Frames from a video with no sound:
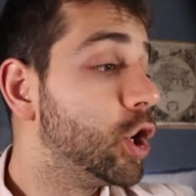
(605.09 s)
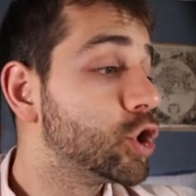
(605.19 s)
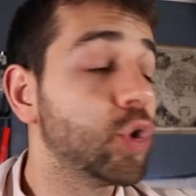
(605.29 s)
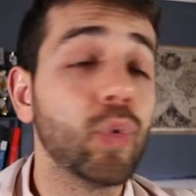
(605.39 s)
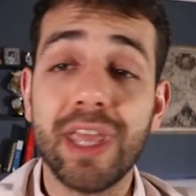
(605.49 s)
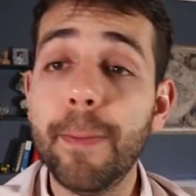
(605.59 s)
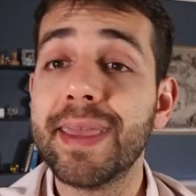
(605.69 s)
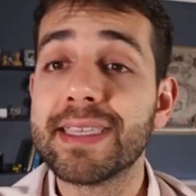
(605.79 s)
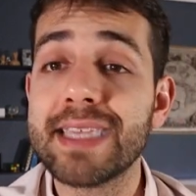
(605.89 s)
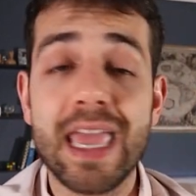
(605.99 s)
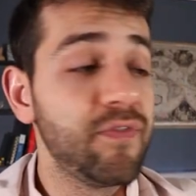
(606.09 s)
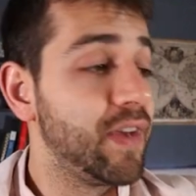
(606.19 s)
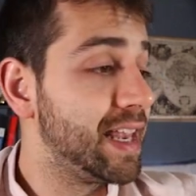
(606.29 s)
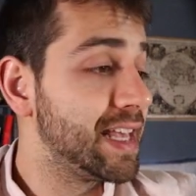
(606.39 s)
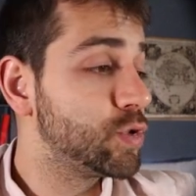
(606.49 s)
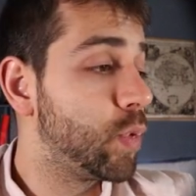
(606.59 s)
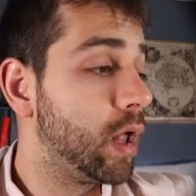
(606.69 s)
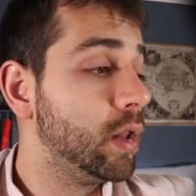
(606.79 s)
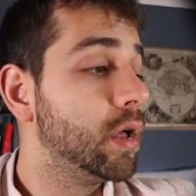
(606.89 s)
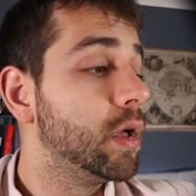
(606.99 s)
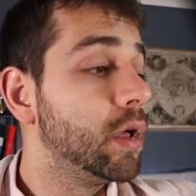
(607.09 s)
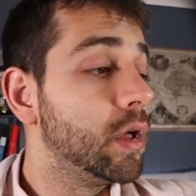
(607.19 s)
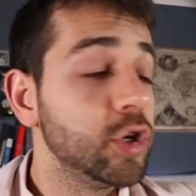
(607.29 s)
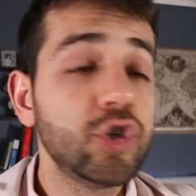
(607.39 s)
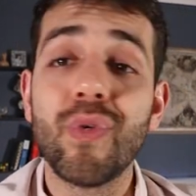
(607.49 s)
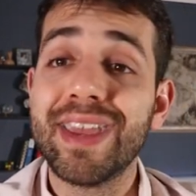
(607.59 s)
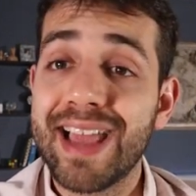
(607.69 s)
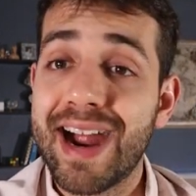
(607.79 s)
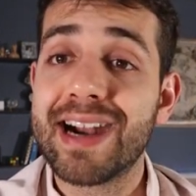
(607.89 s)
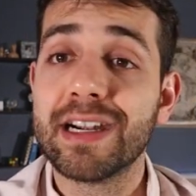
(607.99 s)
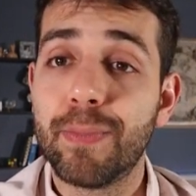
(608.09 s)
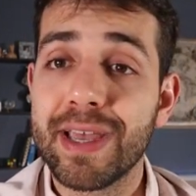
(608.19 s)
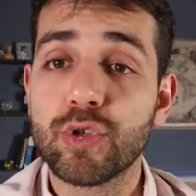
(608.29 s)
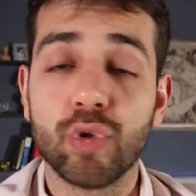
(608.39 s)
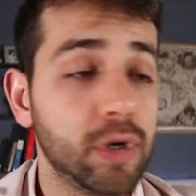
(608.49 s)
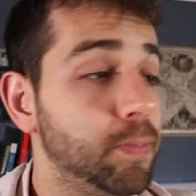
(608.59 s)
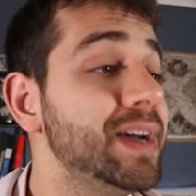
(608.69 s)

So keep it safe, and as well, generate a hard password.